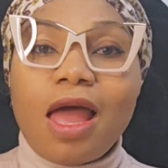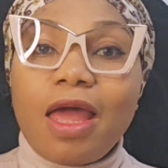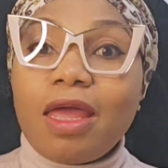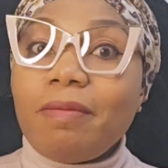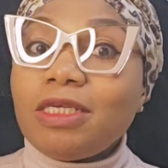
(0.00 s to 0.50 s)

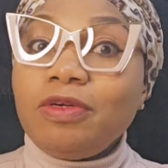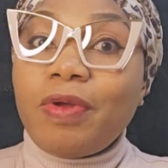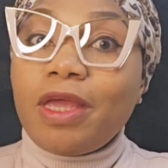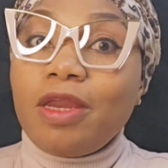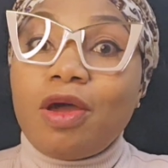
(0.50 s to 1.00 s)
Imagine
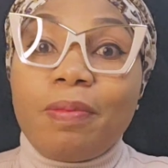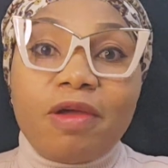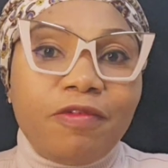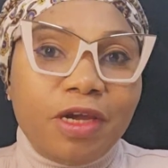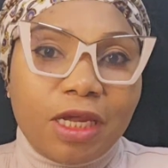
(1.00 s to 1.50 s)
waking up
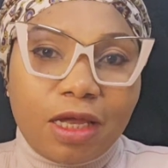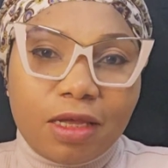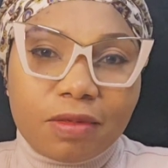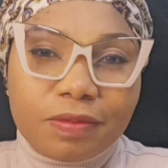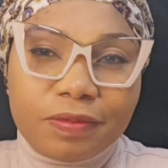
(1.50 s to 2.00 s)
every
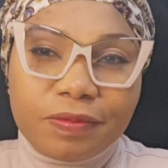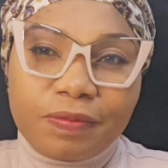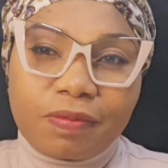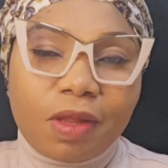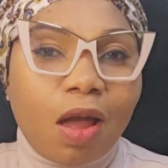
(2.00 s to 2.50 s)
day,
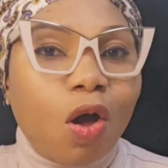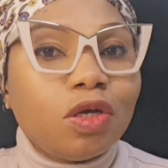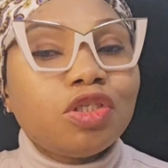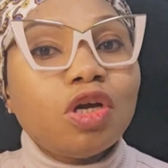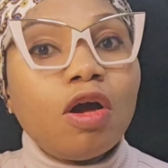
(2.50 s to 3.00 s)

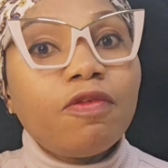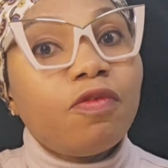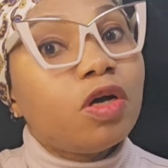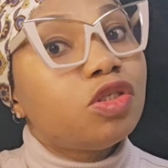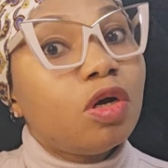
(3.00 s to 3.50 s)
unsure of
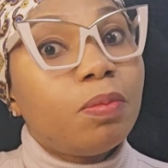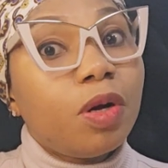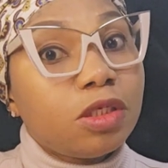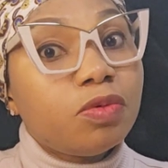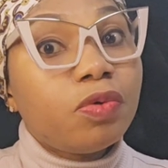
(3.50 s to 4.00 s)
what your
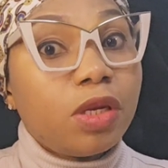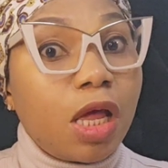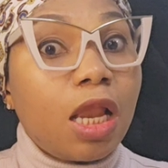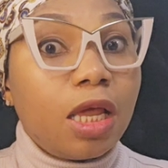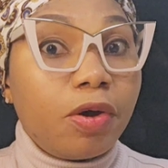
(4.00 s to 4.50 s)
body will
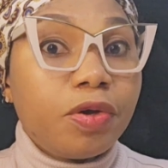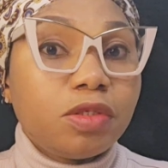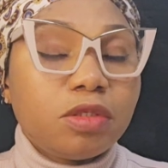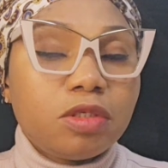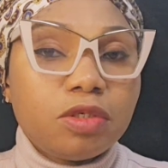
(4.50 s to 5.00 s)
allow you
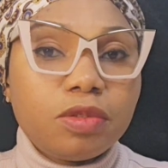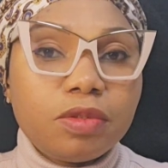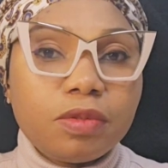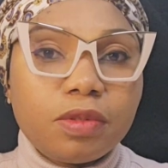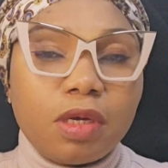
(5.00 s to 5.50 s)
to do.
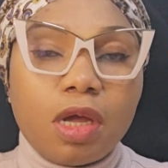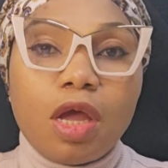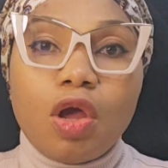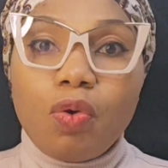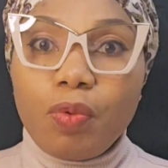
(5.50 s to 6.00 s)

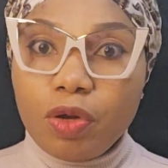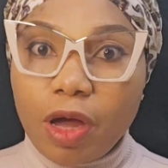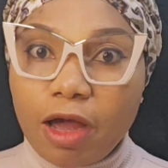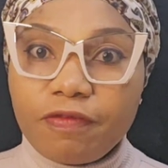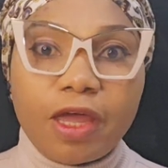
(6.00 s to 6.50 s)
Will you
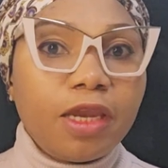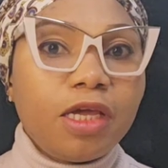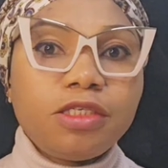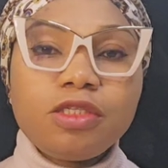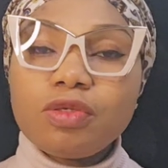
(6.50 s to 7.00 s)
have the
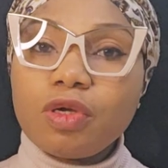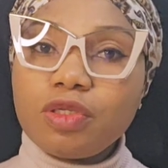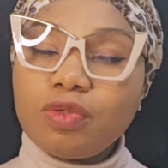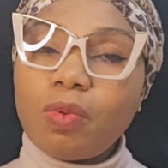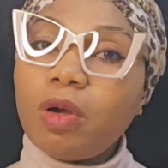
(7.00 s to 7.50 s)
energy to go
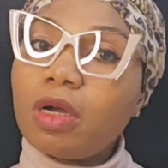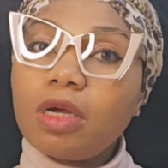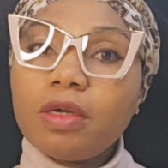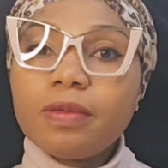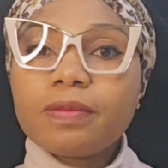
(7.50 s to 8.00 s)
to
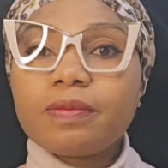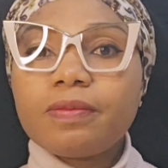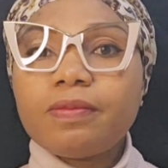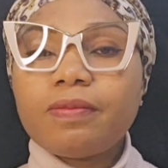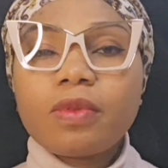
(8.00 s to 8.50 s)
work?
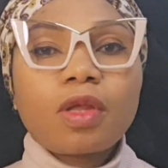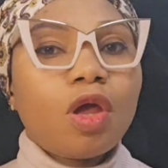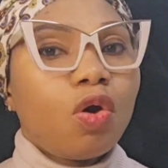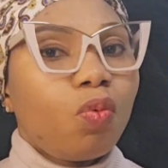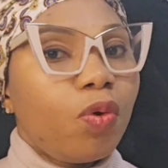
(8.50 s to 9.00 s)

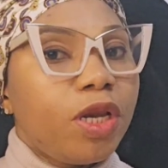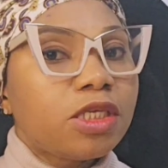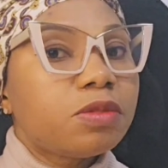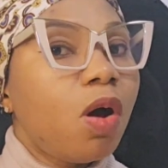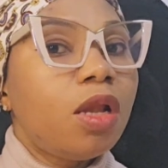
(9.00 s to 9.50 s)
Will a
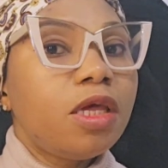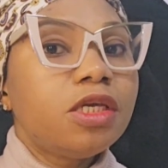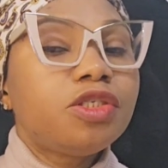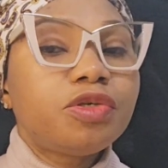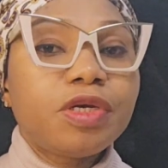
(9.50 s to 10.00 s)
small
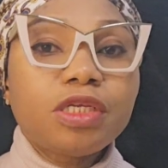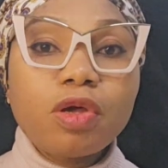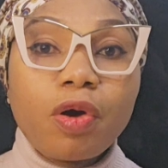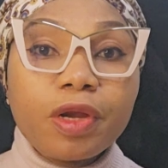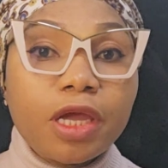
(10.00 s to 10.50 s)
injury
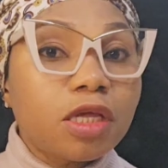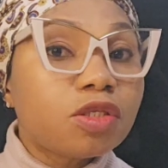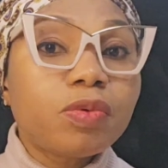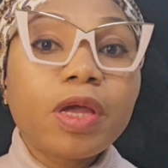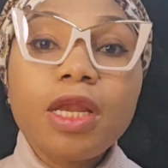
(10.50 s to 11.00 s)
turn
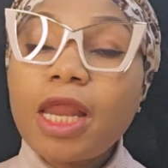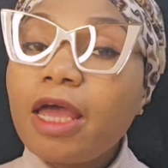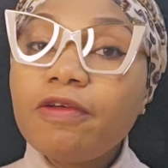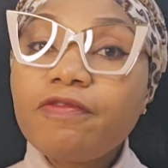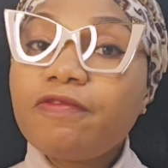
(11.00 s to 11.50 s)
into a
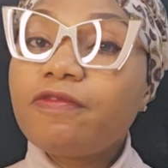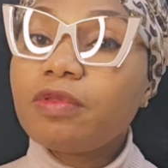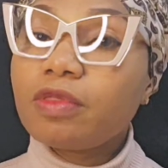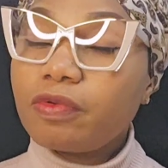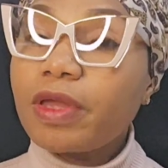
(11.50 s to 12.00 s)

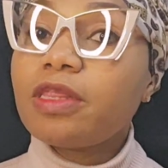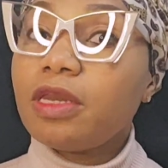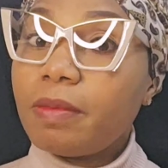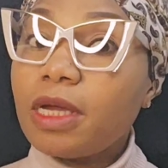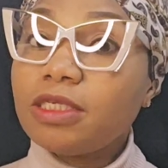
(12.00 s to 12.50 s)
life-threatening
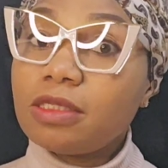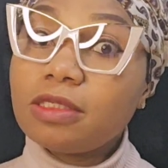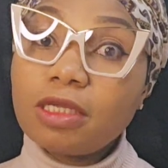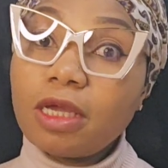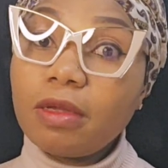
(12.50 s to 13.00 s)

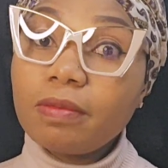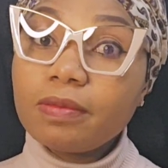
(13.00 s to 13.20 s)
emergency?